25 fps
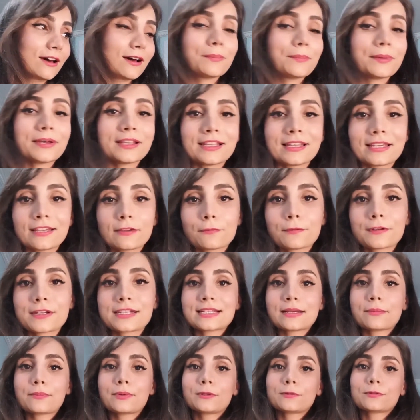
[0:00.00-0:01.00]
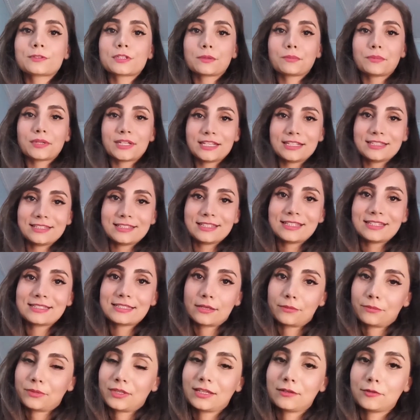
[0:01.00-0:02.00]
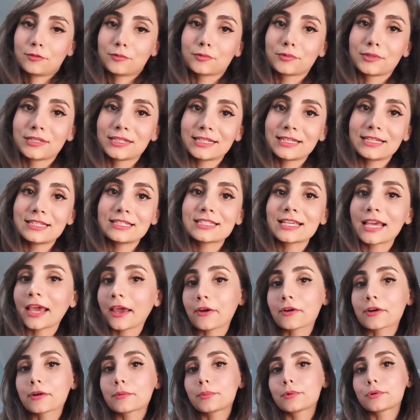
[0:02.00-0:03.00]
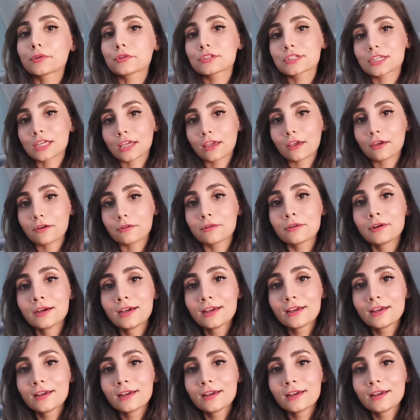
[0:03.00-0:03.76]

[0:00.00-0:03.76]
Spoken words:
But like, for example, if somebody did something really terrible to you,